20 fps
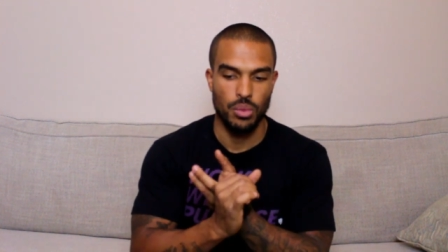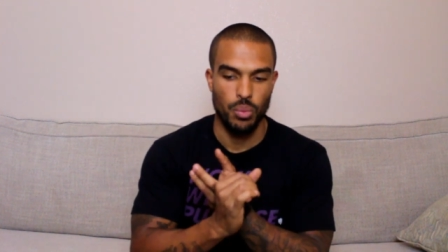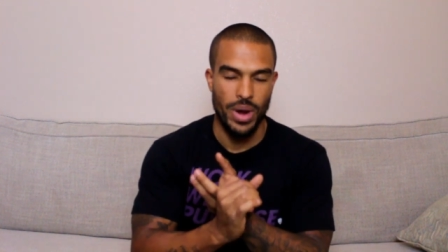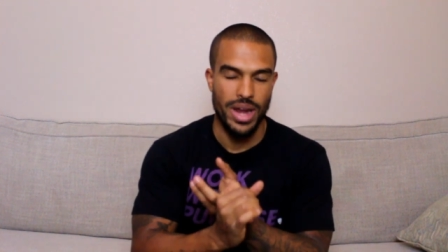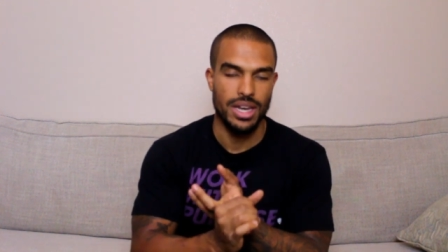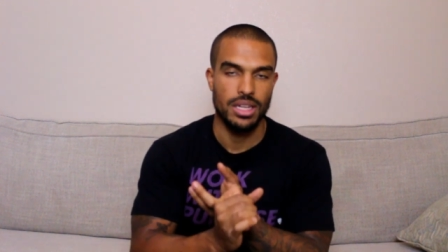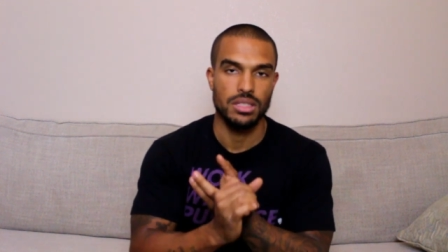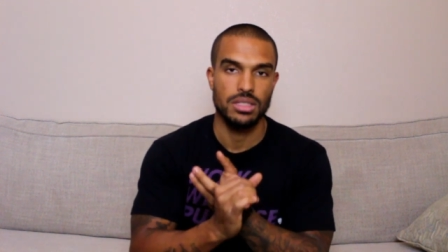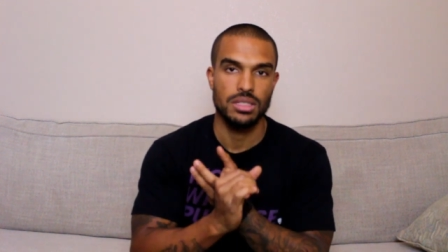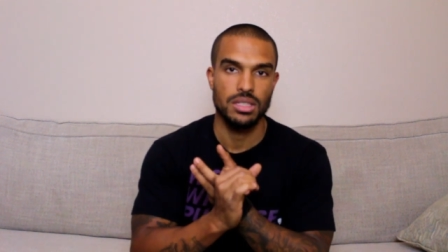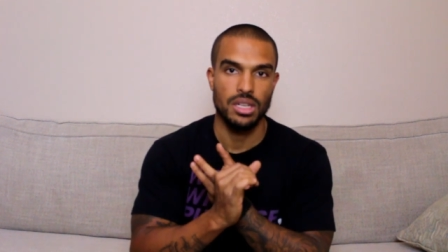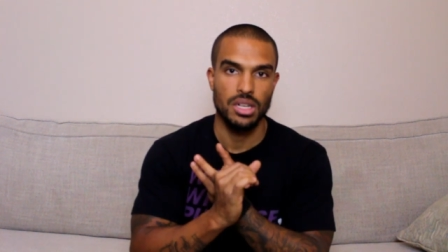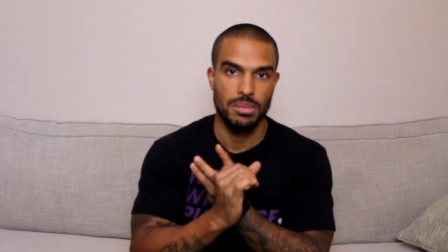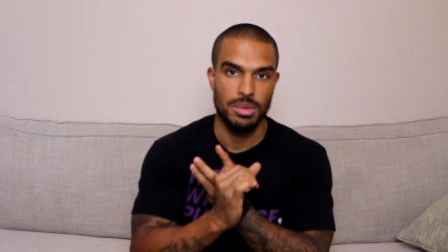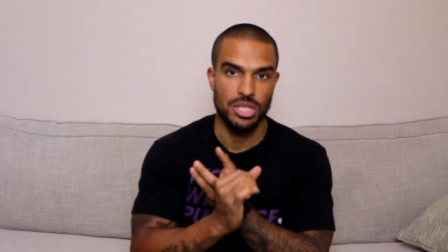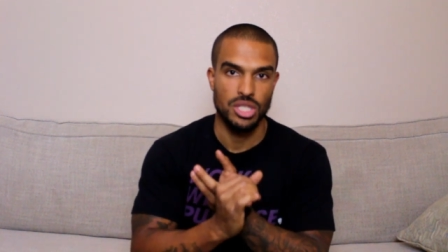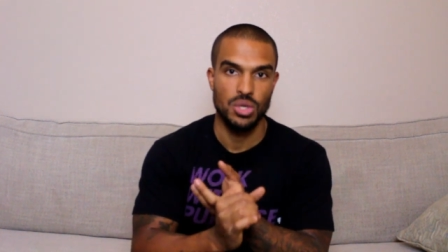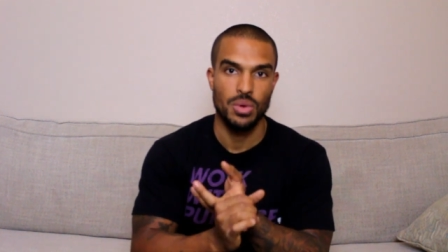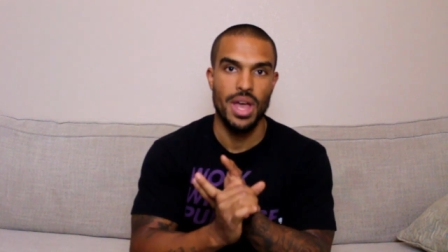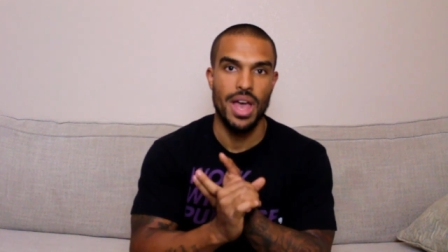the weight is
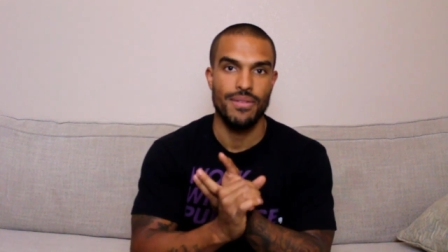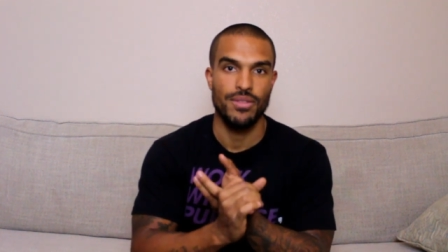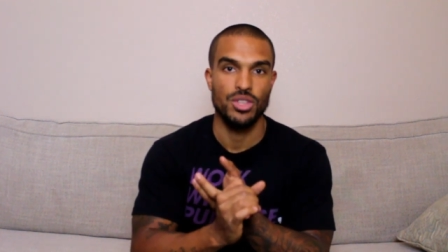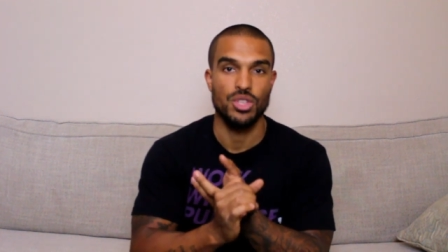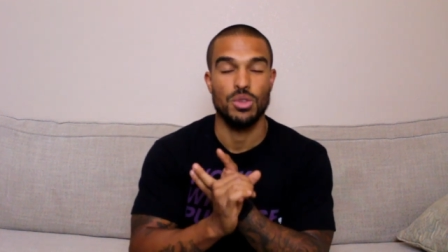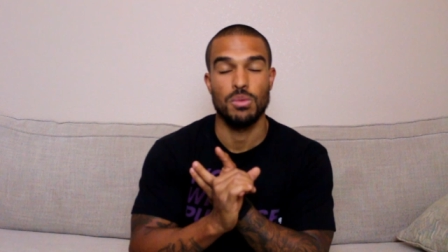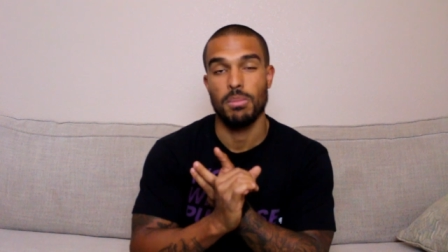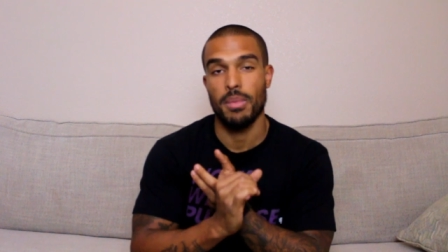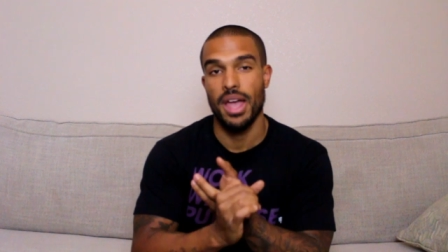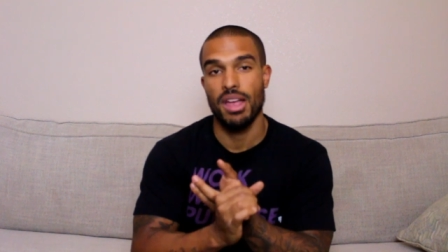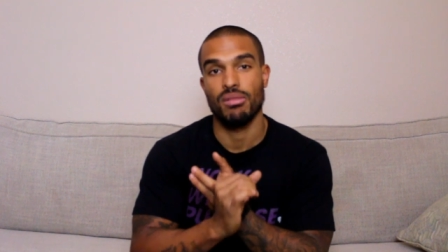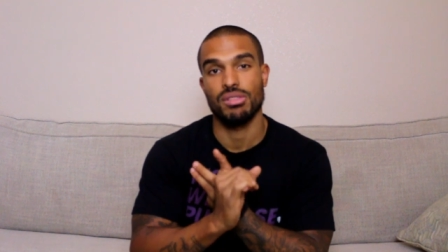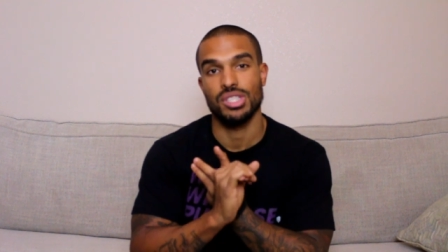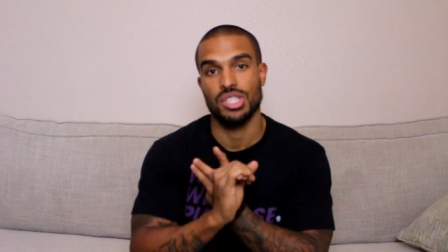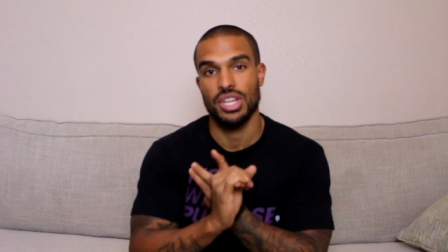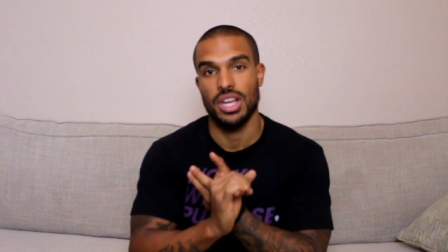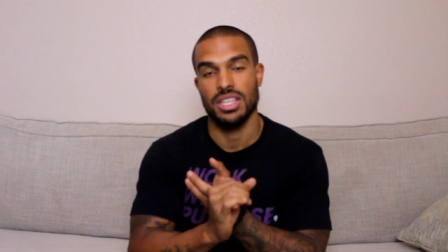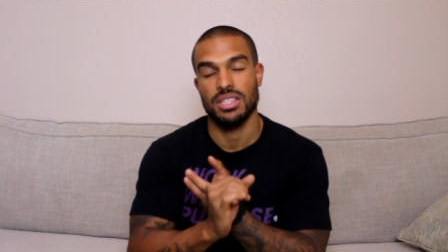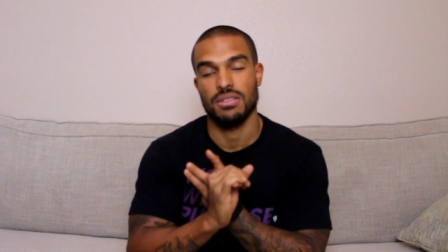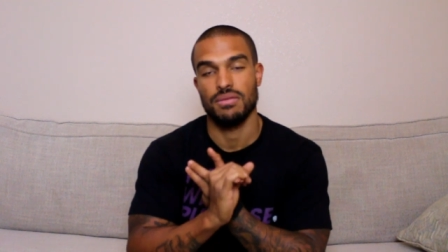gonna be too heavy and you might
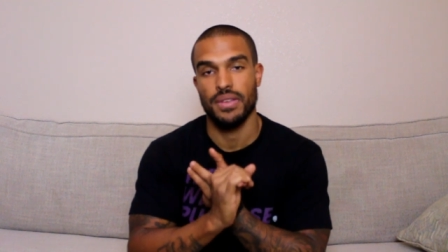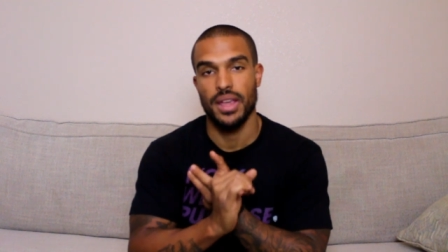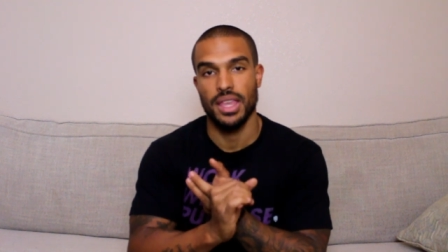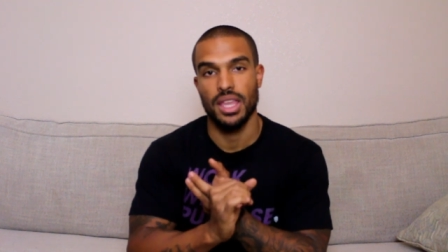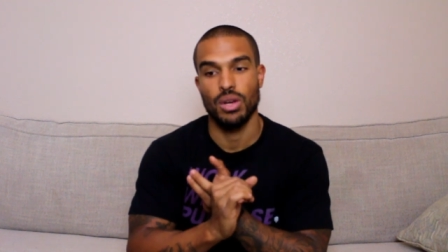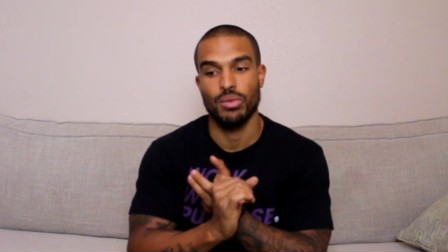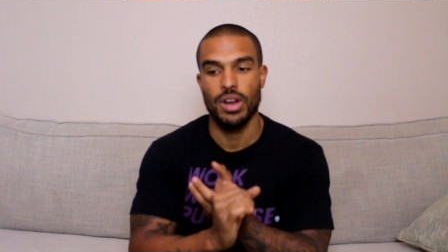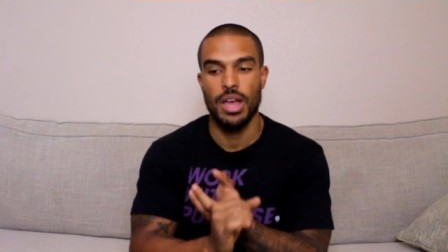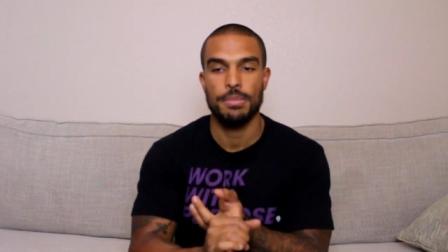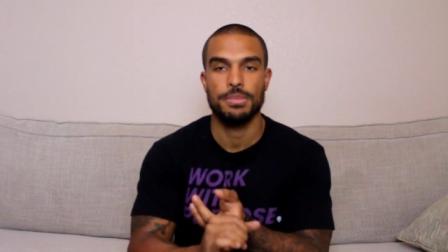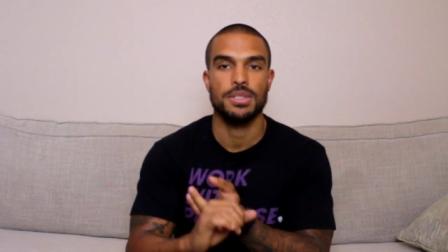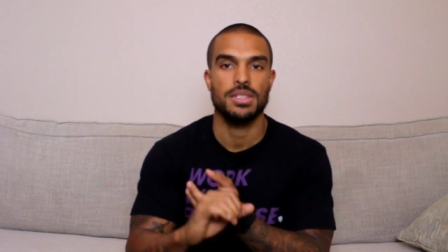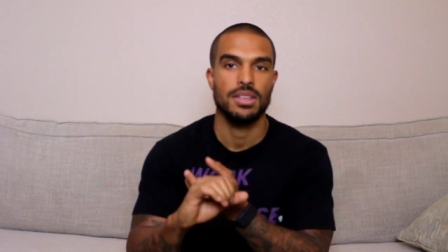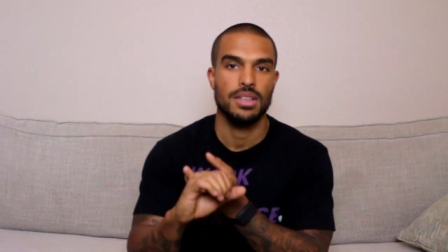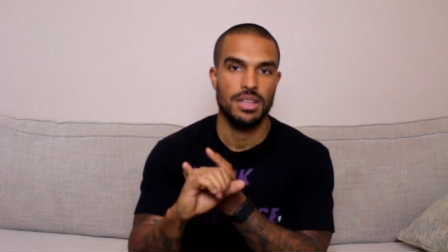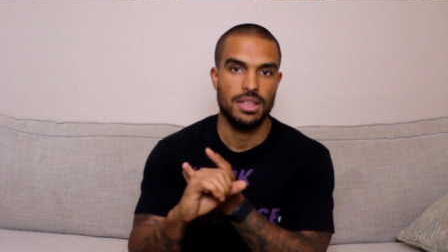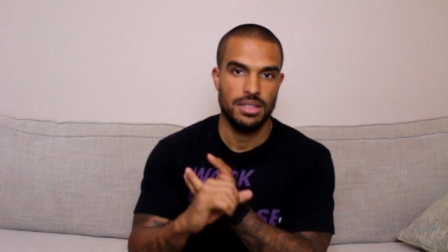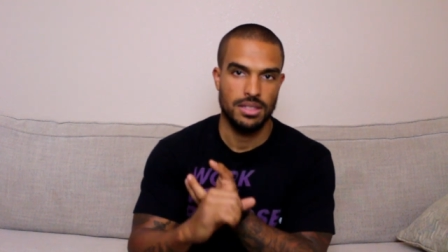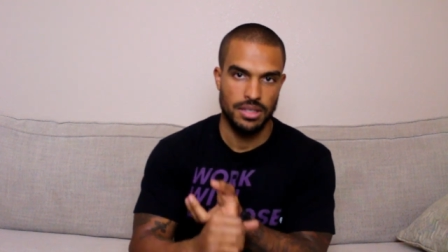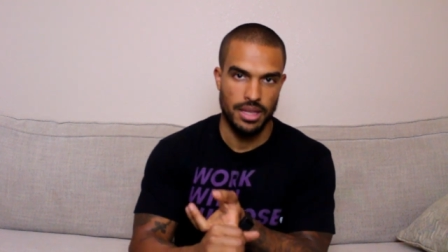risk a chance of failing
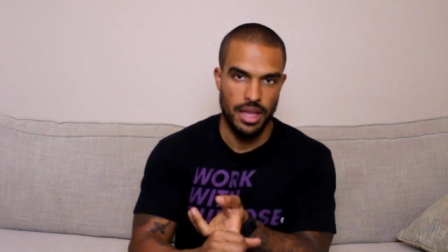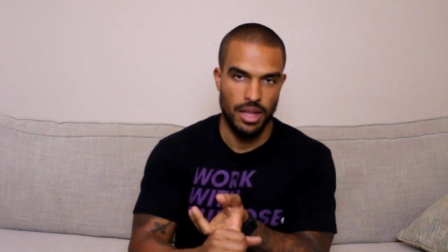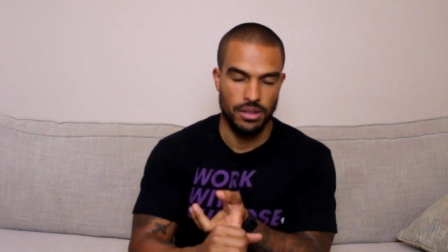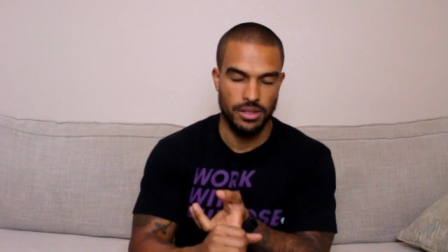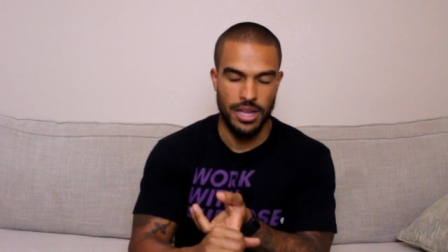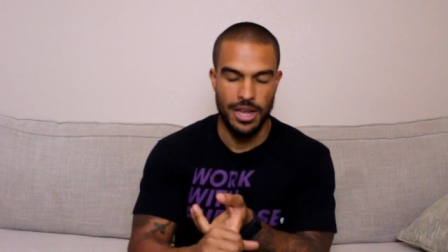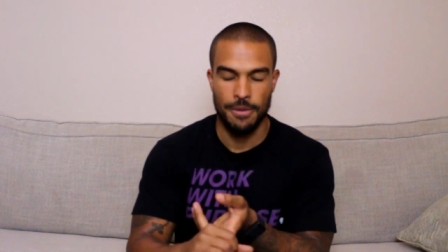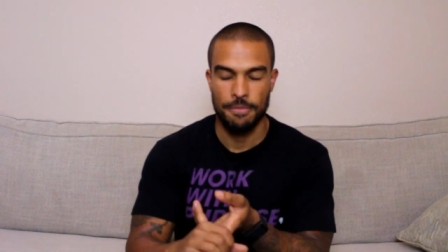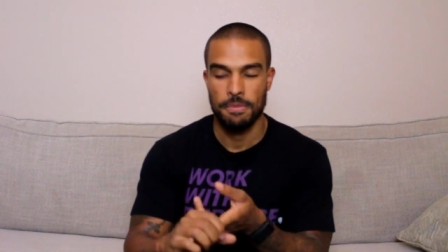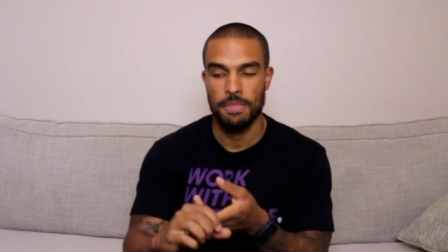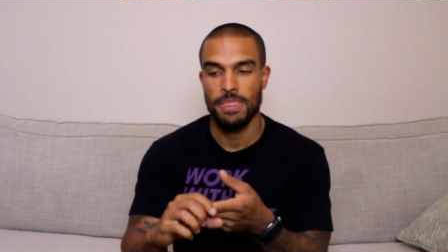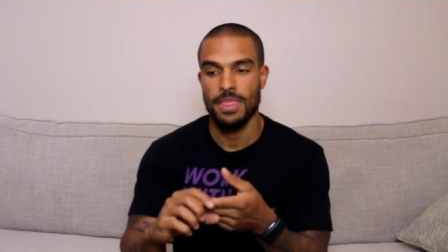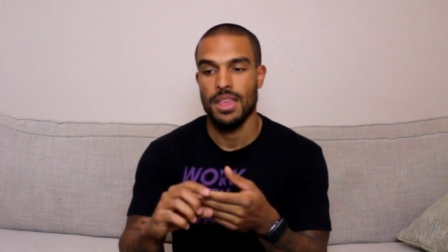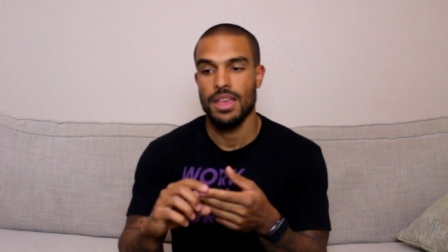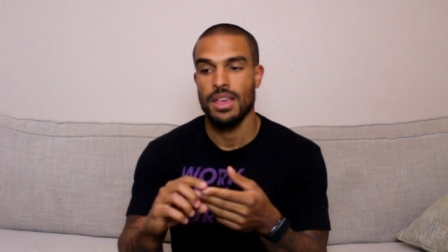reps, scale down.